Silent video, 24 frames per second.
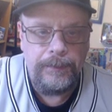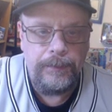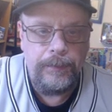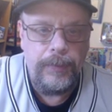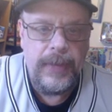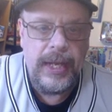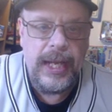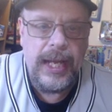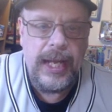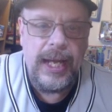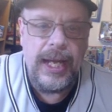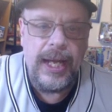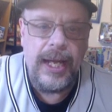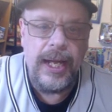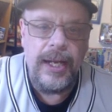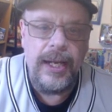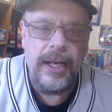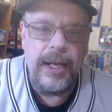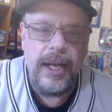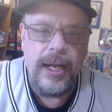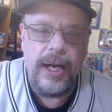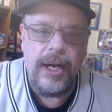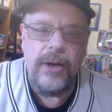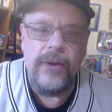And
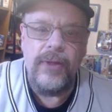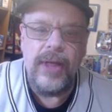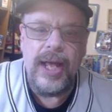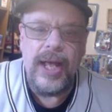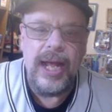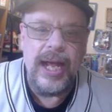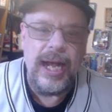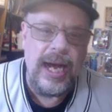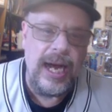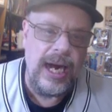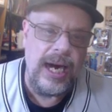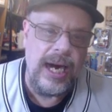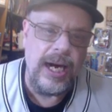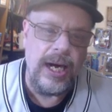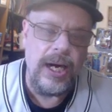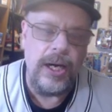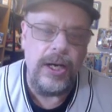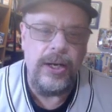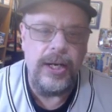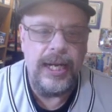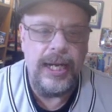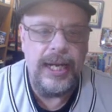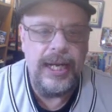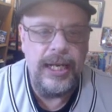there they
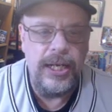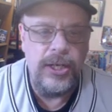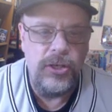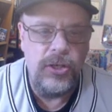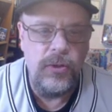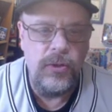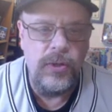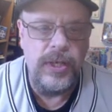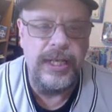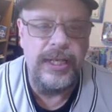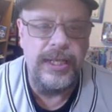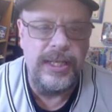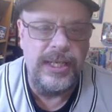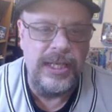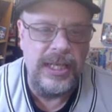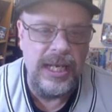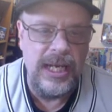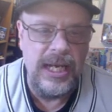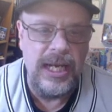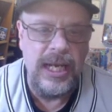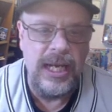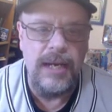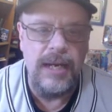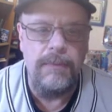are. As you can
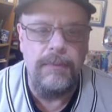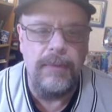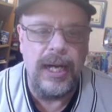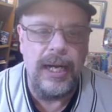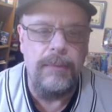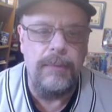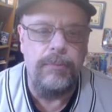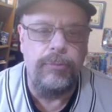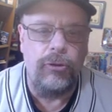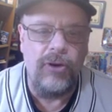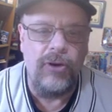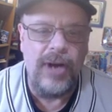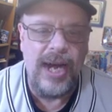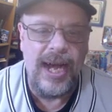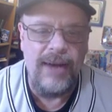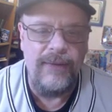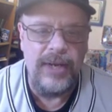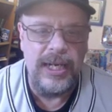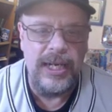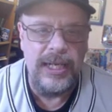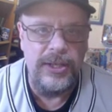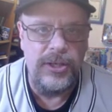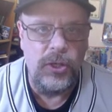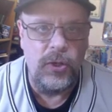see, my
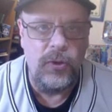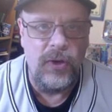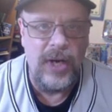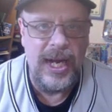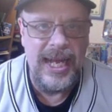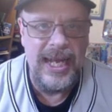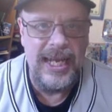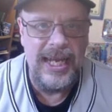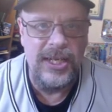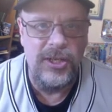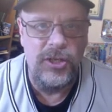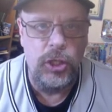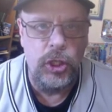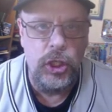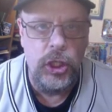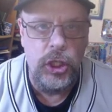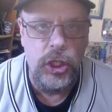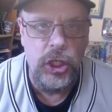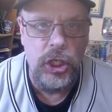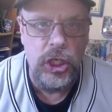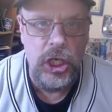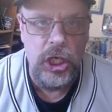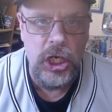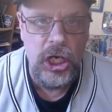Providence Grays
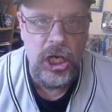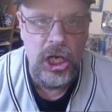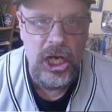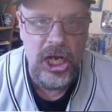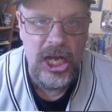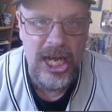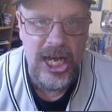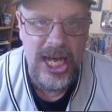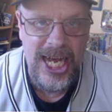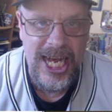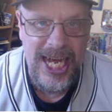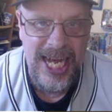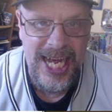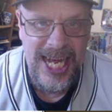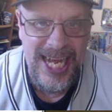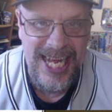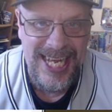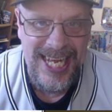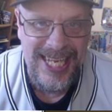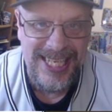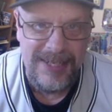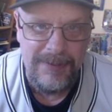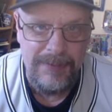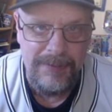
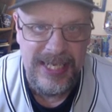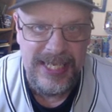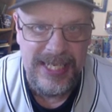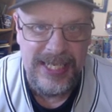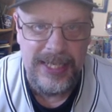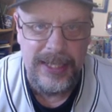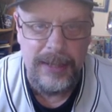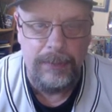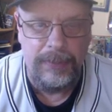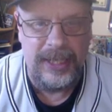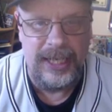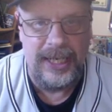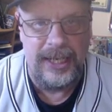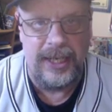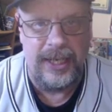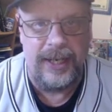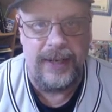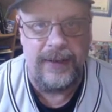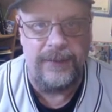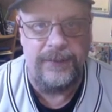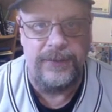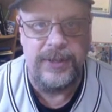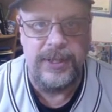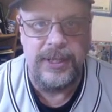just missed the
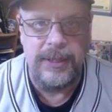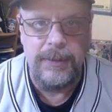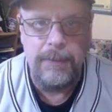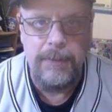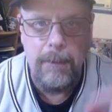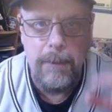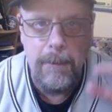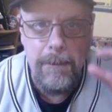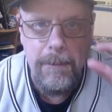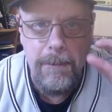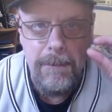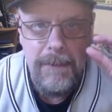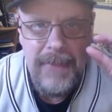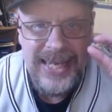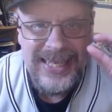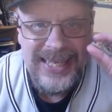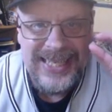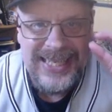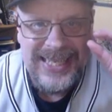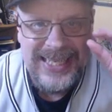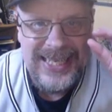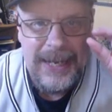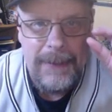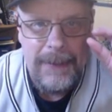playoffs.
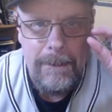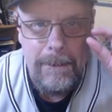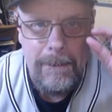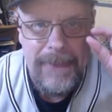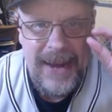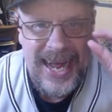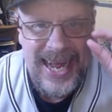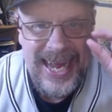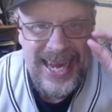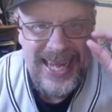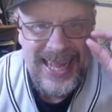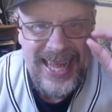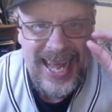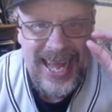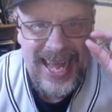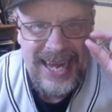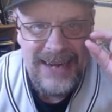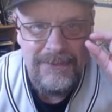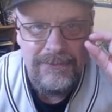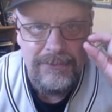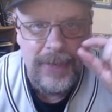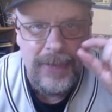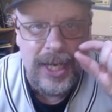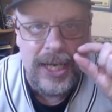Missed it by
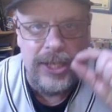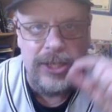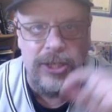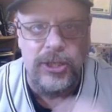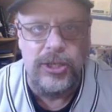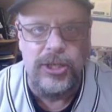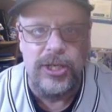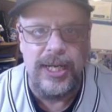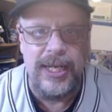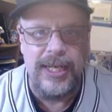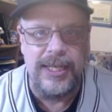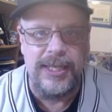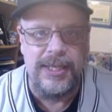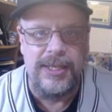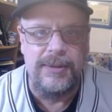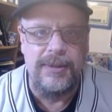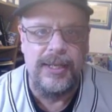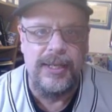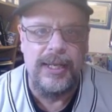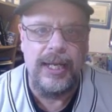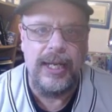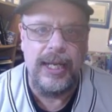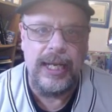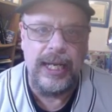that much, as
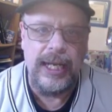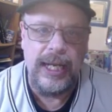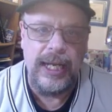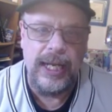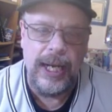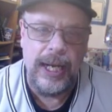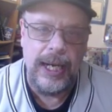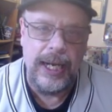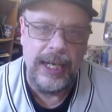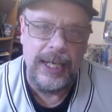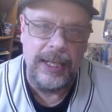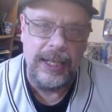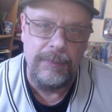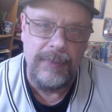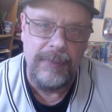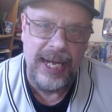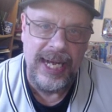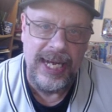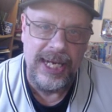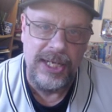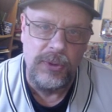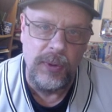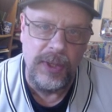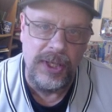uh,
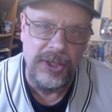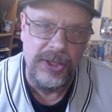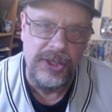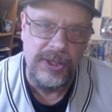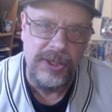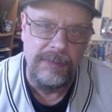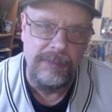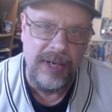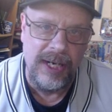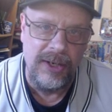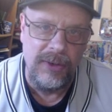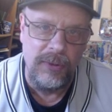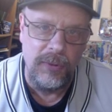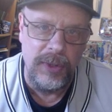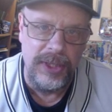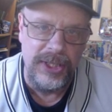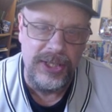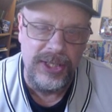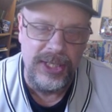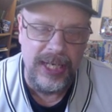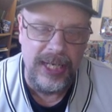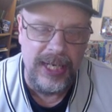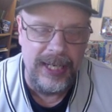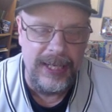Maxwell Smart would
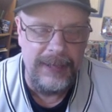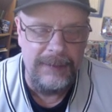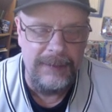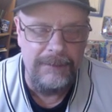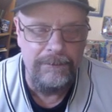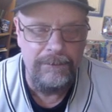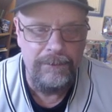say.